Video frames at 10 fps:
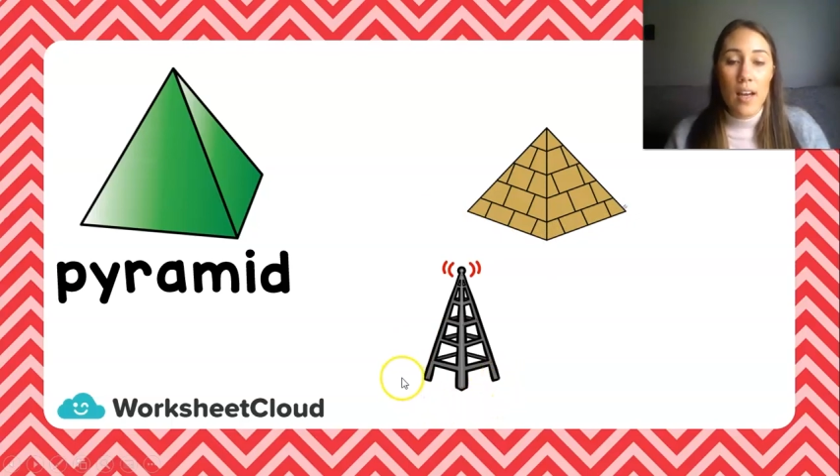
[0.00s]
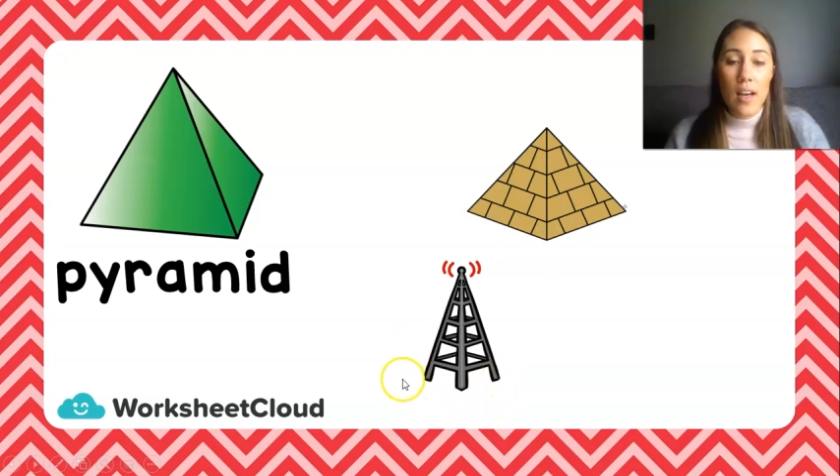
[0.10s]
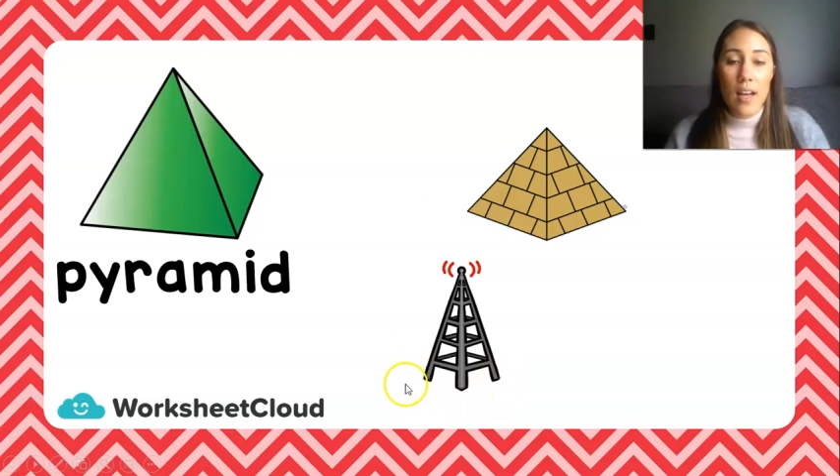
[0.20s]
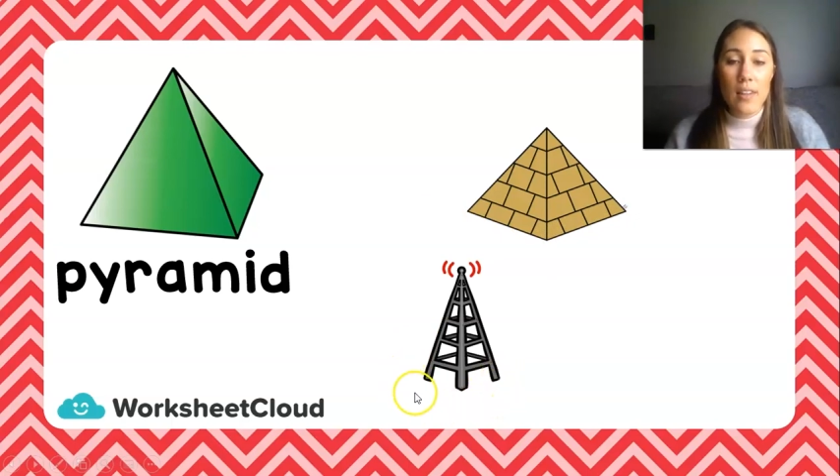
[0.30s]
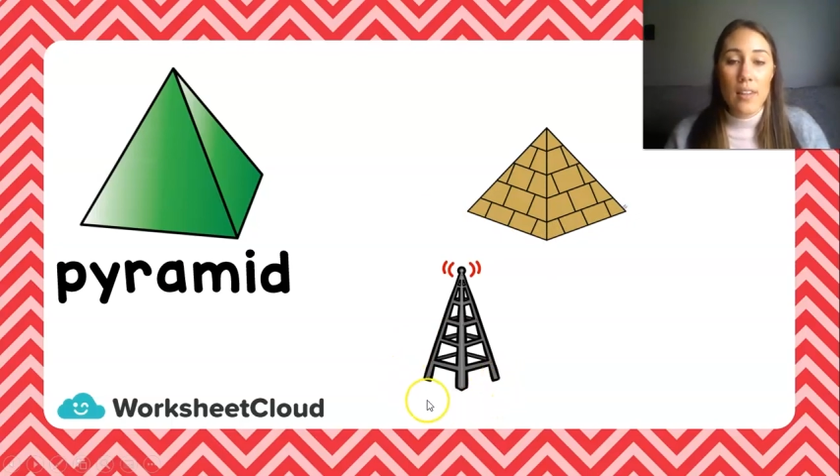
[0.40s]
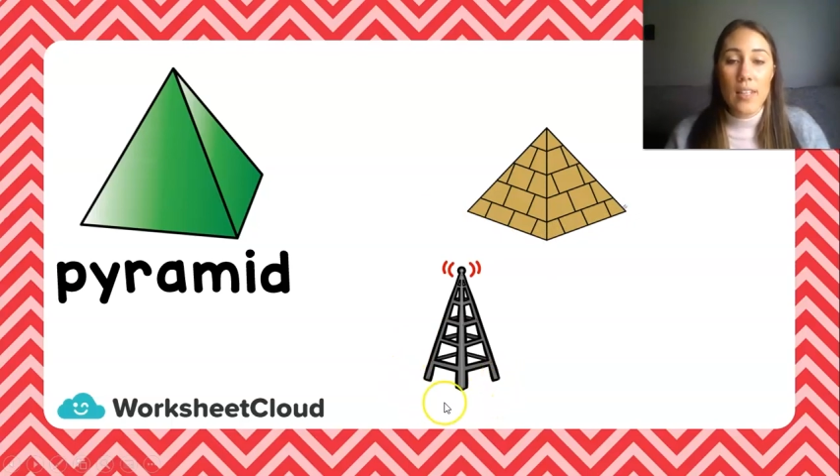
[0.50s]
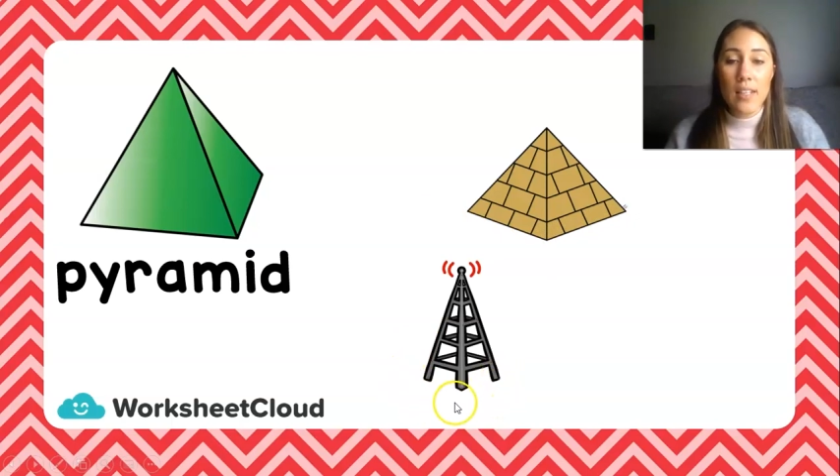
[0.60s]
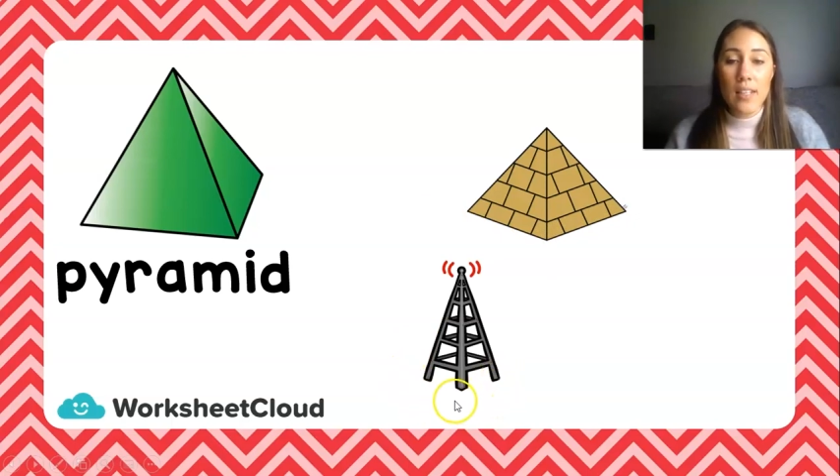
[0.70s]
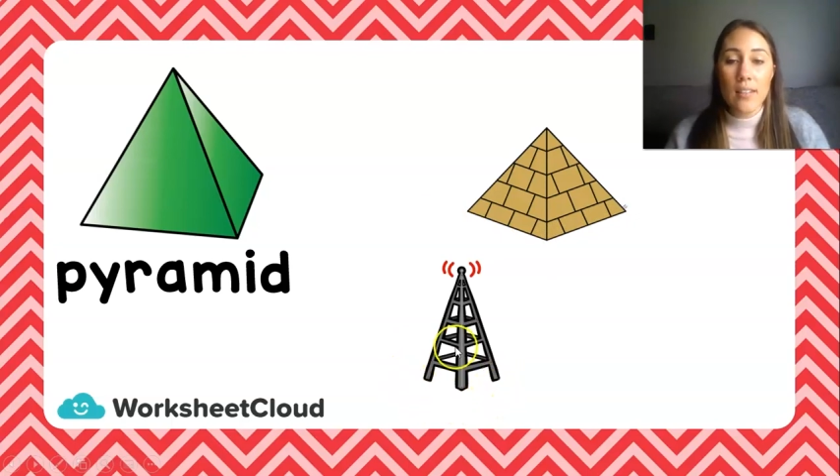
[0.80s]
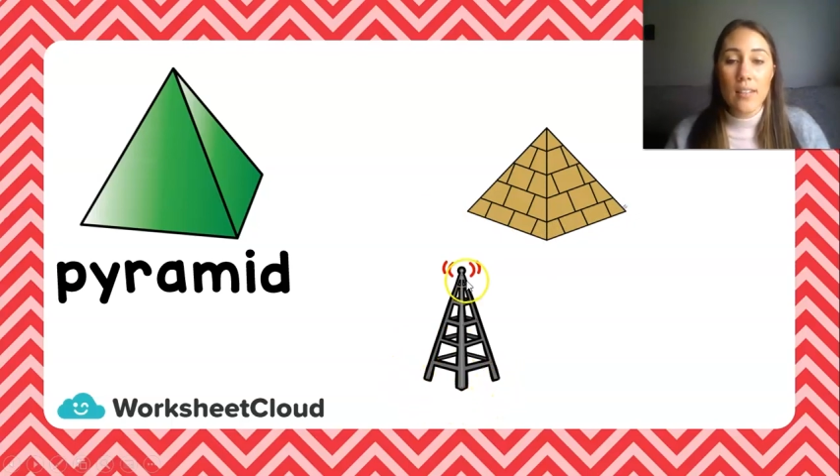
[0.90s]
and
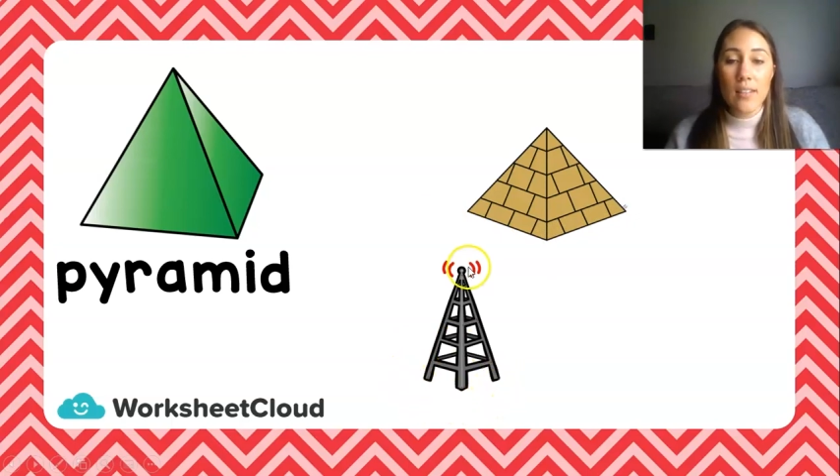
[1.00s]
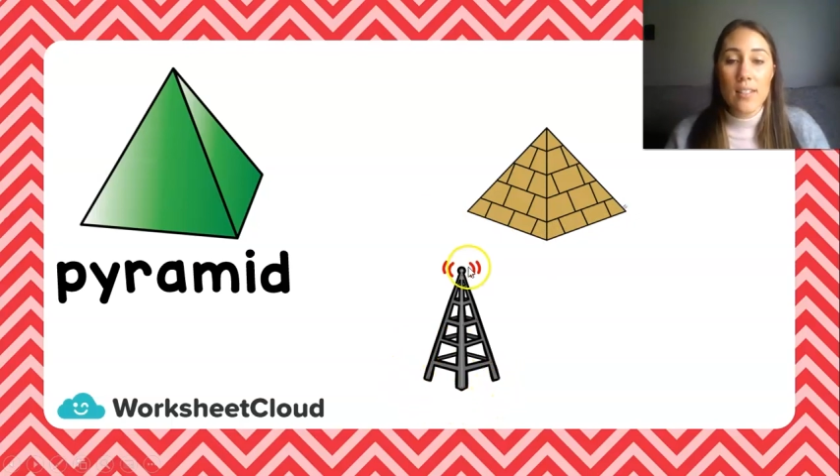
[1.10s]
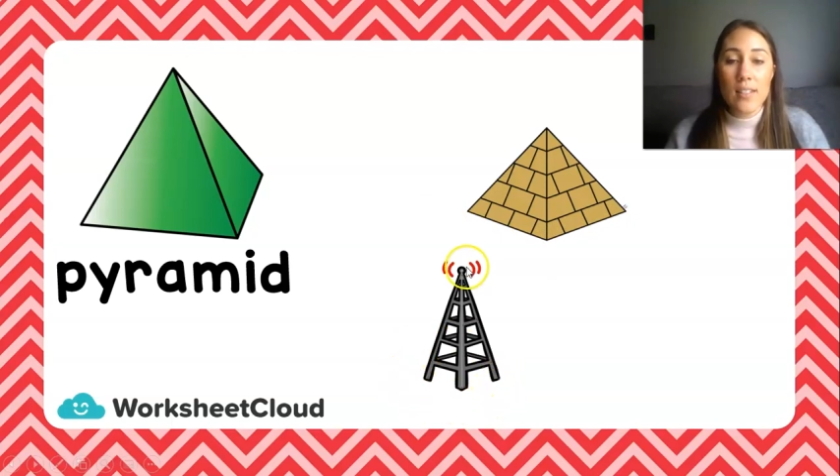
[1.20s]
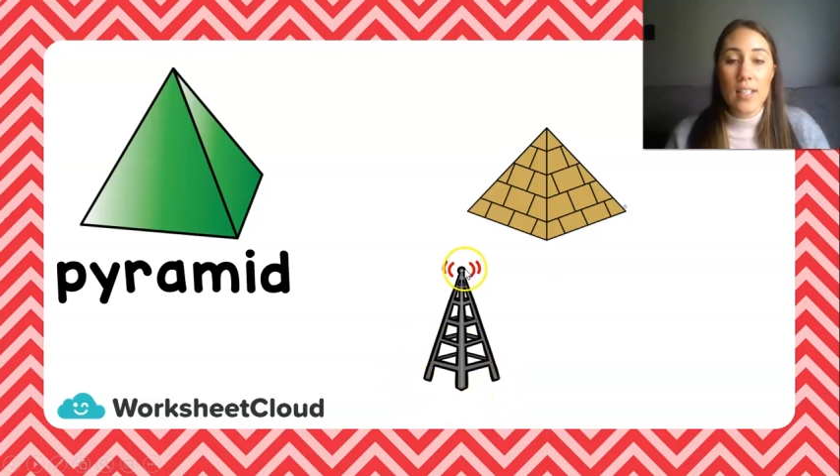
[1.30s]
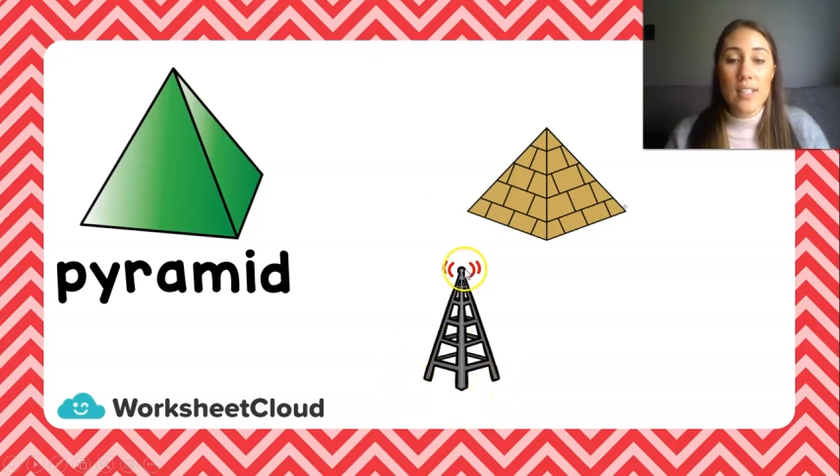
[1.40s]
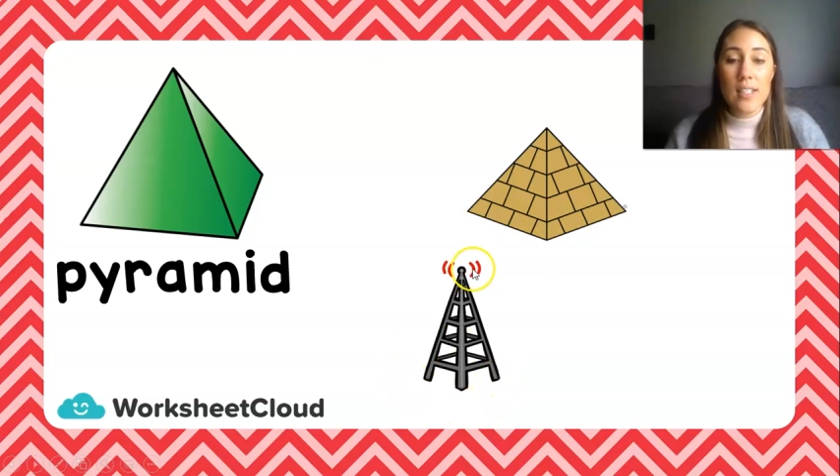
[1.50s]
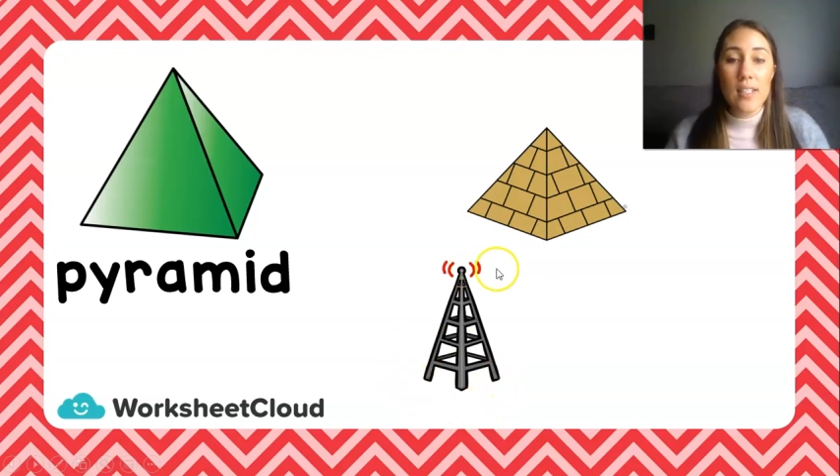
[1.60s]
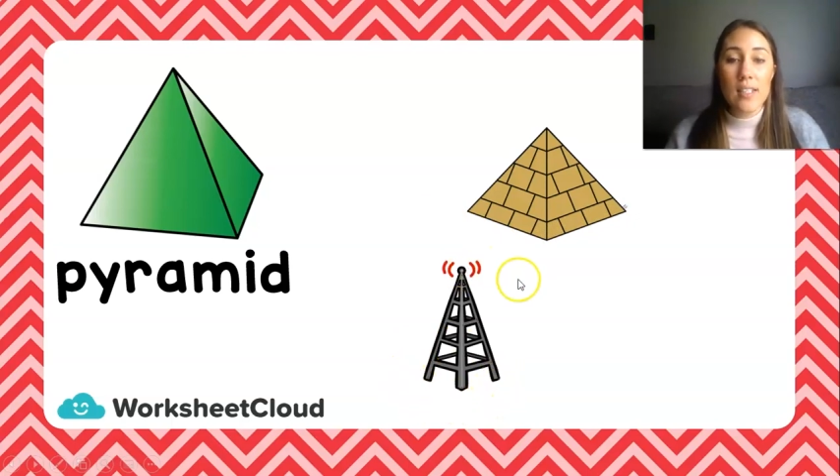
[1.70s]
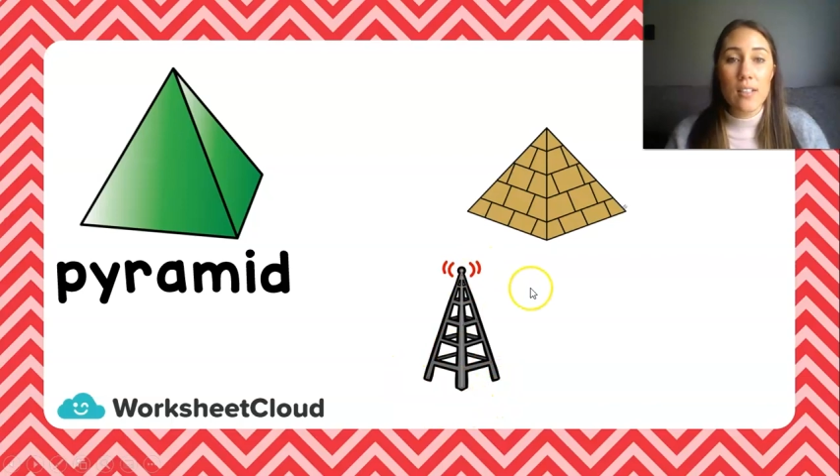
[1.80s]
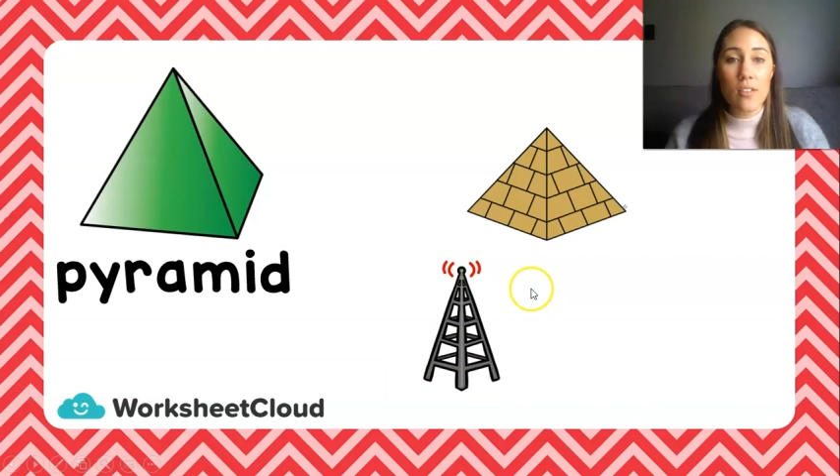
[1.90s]
these send
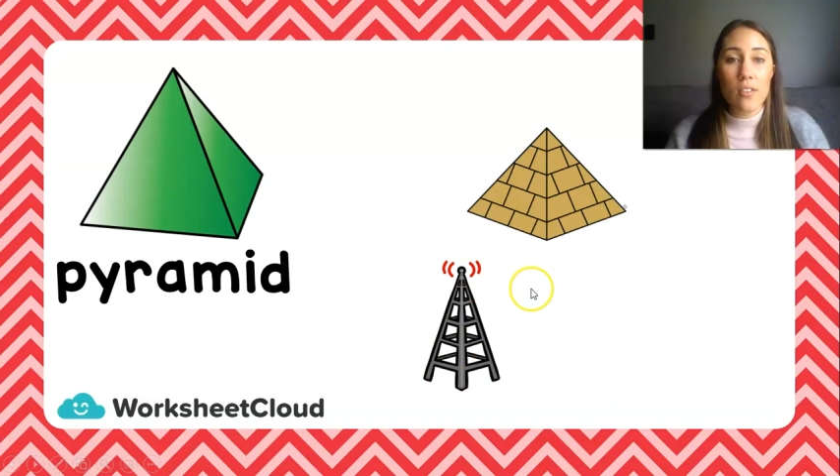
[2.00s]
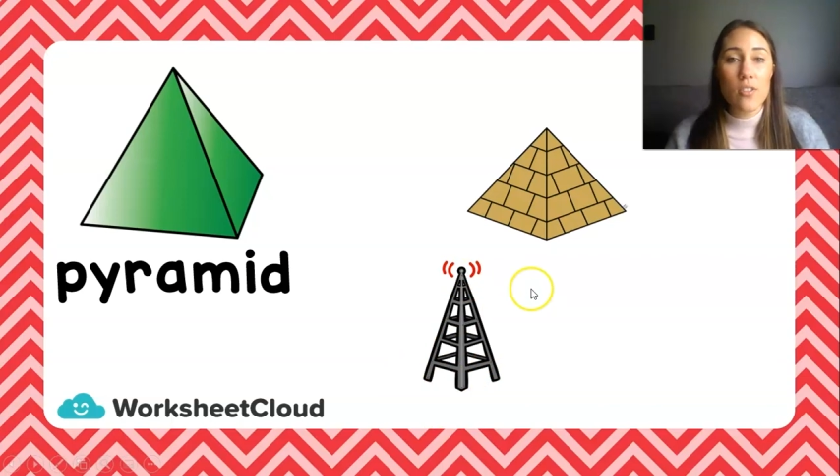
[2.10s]
signals